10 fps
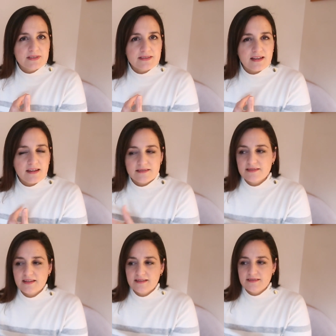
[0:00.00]
let's say, and
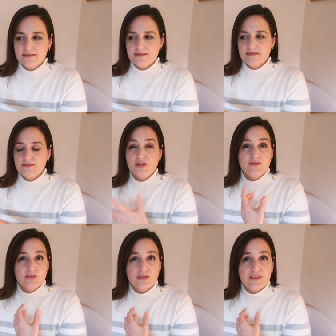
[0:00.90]
says
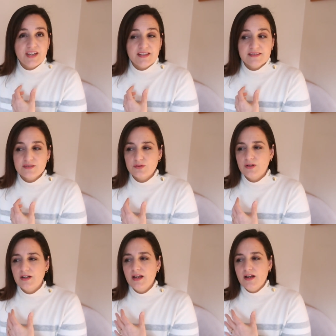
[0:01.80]
hurtful things
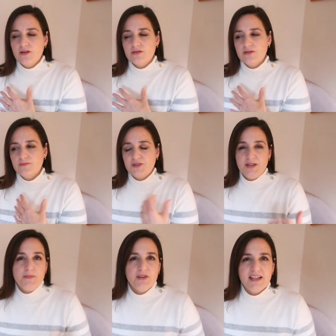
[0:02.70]
or
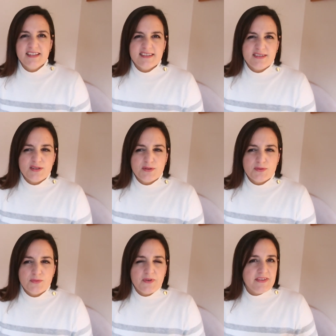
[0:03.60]
manipulates you
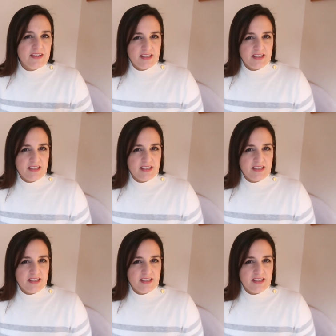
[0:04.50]
with